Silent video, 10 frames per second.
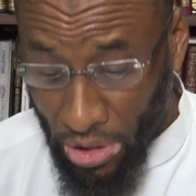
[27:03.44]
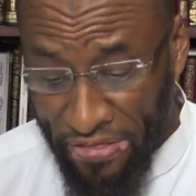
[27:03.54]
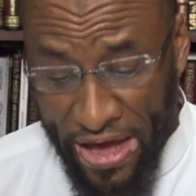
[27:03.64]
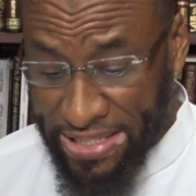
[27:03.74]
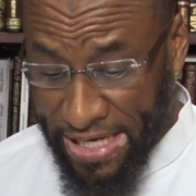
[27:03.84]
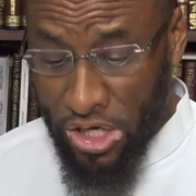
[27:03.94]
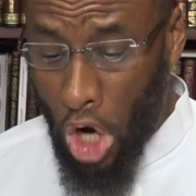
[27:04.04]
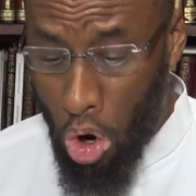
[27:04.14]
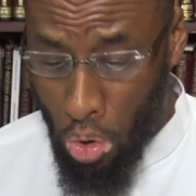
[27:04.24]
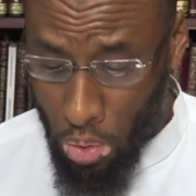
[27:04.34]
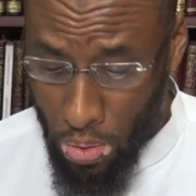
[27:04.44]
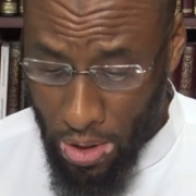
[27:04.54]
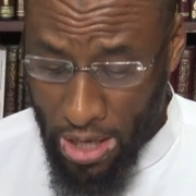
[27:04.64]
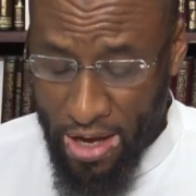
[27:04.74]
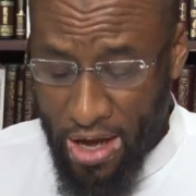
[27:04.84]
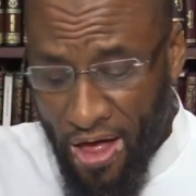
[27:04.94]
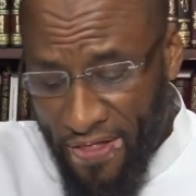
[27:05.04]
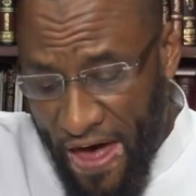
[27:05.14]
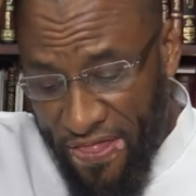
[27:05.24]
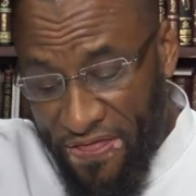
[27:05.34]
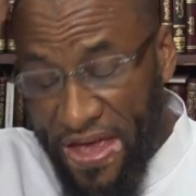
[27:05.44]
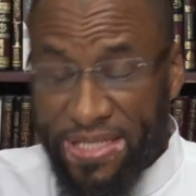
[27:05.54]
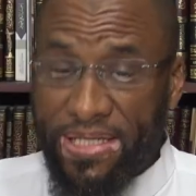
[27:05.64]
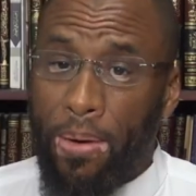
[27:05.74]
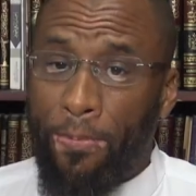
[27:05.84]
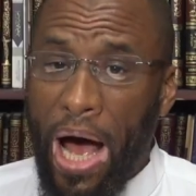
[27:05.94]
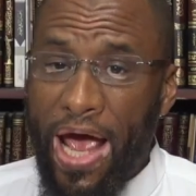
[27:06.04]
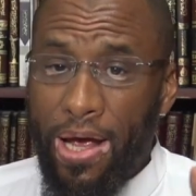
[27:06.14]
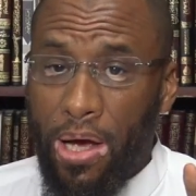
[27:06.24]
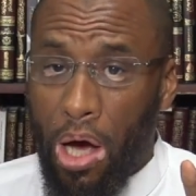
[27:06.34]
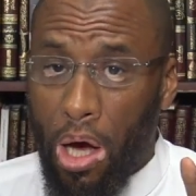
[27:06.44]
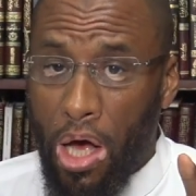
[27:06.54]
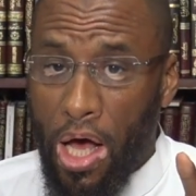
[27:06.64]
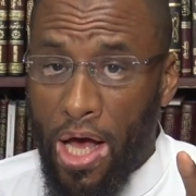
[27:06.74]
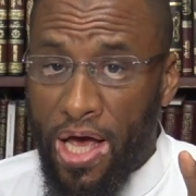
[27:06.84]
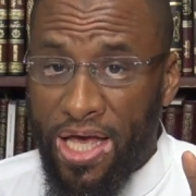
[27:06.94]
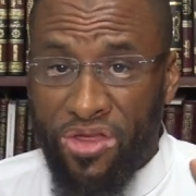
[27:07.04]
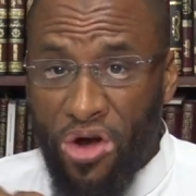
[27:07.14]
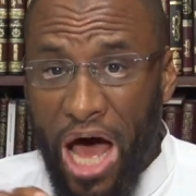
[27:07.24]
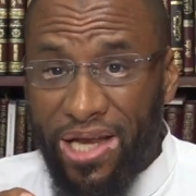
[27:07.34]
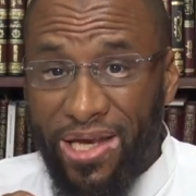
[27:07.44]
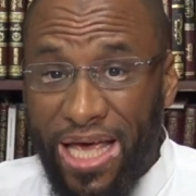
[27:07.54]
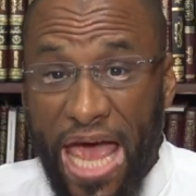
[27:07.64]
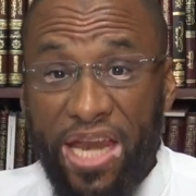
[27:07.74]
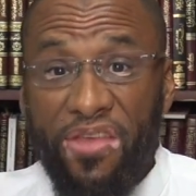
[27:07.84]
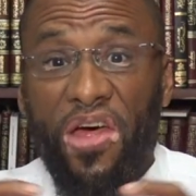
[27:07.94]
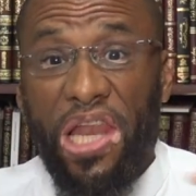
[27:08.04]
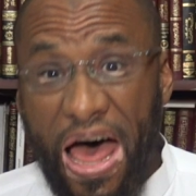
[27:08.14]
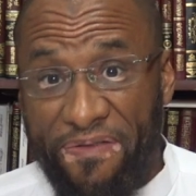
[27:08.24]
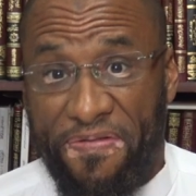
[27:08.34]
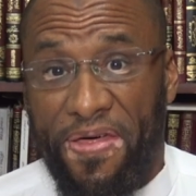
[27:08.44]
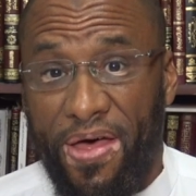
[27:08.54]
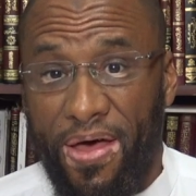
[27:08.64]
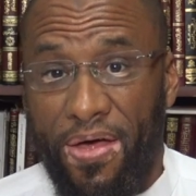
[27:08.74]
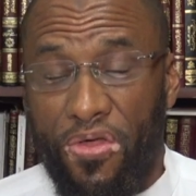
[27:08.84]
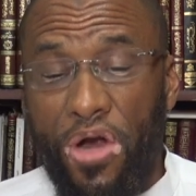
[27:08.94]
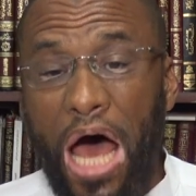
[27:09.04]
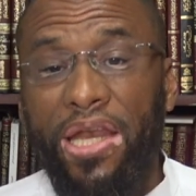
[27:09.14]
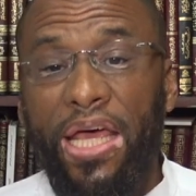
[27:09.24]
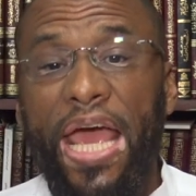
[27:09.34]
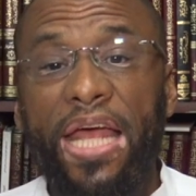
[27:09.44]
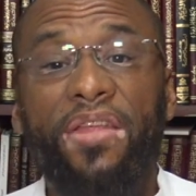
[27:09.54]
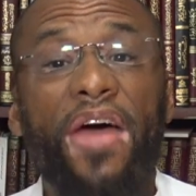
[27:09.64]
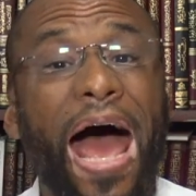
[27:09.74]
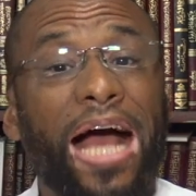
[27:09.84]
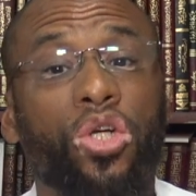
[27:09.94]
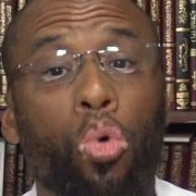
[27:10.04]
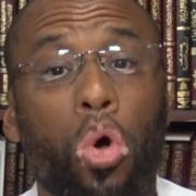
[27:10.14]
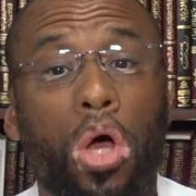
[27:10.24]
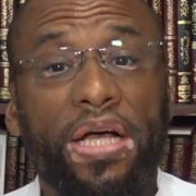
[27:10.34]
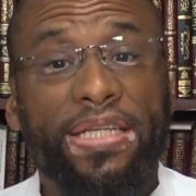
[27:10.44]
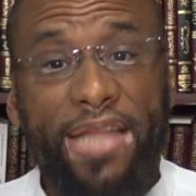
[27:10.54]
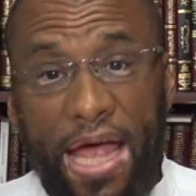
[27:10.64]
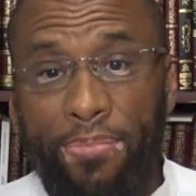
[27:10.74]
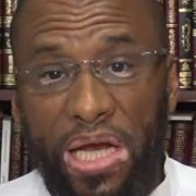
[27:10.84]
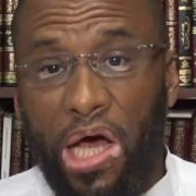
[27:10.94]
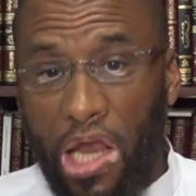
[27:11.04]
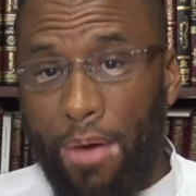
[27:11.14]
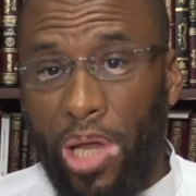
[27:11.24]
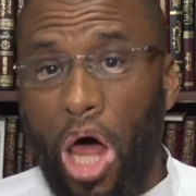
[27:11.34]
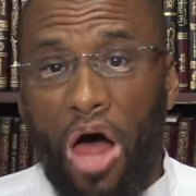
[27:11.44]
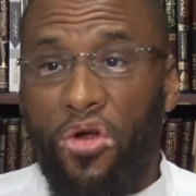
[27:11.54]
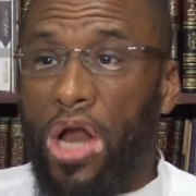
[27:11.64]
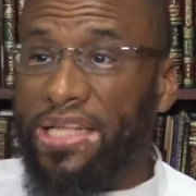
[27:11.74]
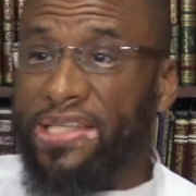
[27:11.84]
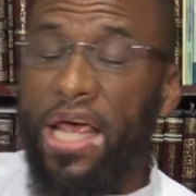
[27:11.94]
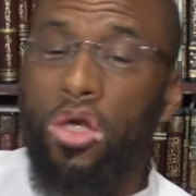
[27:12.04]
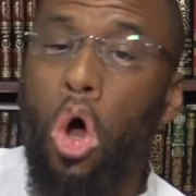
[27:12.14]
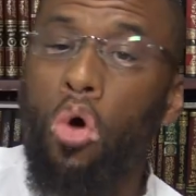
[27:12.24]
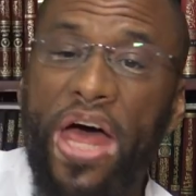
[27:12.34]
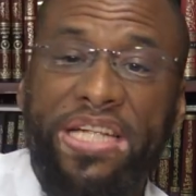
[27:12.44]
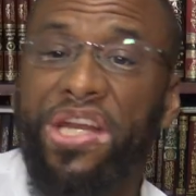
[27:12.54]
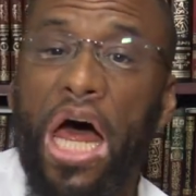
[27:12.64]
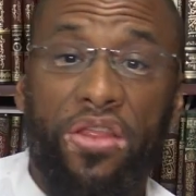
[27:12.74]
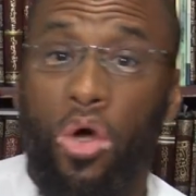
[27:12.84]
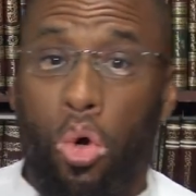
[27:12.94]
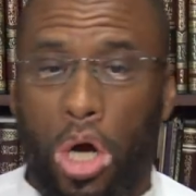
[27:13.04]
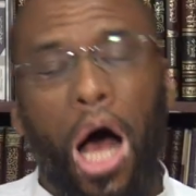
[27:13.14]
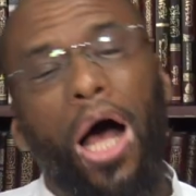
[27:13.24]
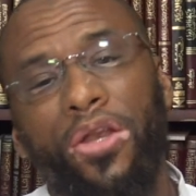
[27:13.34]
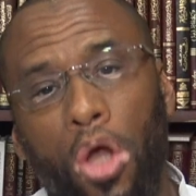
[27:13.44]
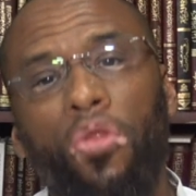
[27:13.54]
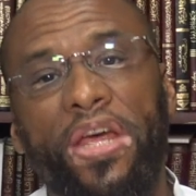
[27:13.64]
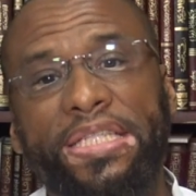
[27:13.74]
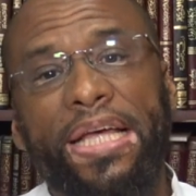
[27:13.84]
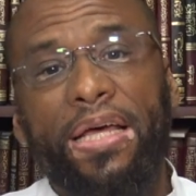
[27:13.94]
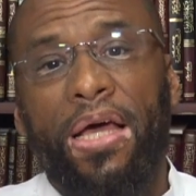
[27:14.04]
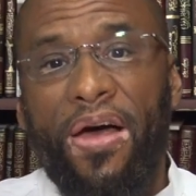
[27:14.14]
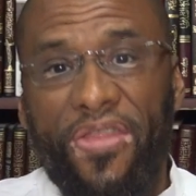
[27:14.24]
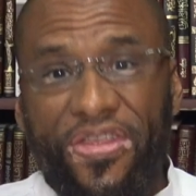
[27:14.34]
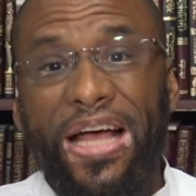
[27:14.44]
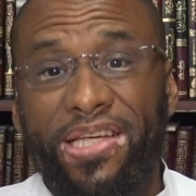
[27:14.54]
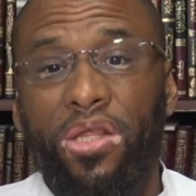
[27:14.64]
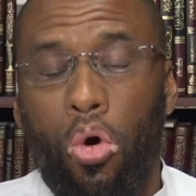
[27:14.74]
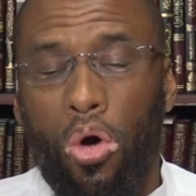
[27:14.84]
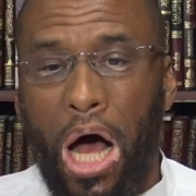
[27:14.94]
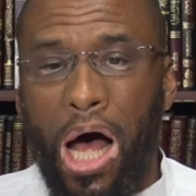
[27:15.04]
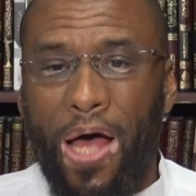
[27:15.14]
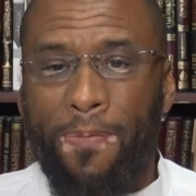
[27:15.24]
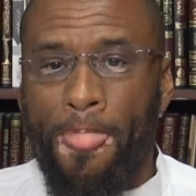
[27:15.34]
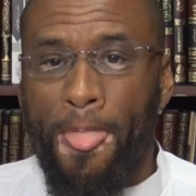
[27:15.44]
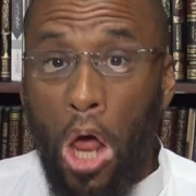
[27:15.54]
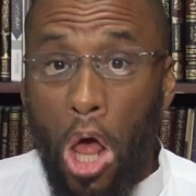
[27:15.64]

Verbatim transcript: They say no, that this by, they're not negating the left, they're not negating the actual statement, kalam Allah. They're not saying, no, that's not in the Quran. No, they say that that's in the Quran.